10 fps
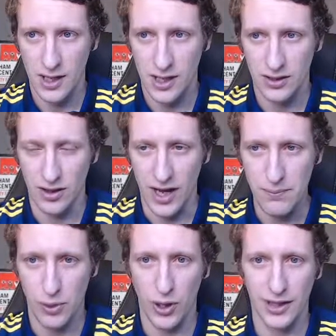So, 8
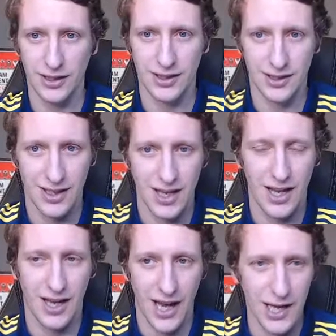points.
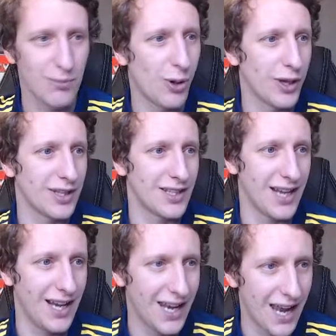8 points.
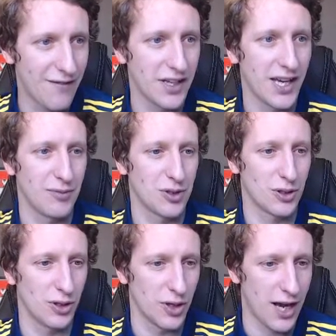11 games to
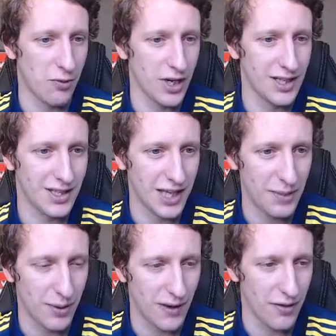go now. We need to keep
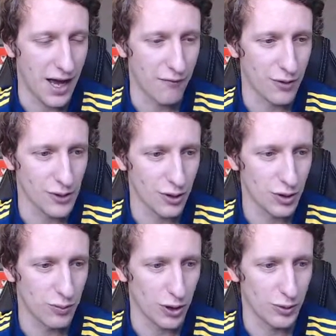it at that for as long as
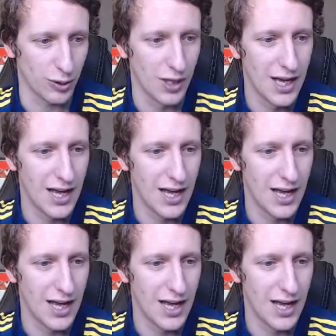possible.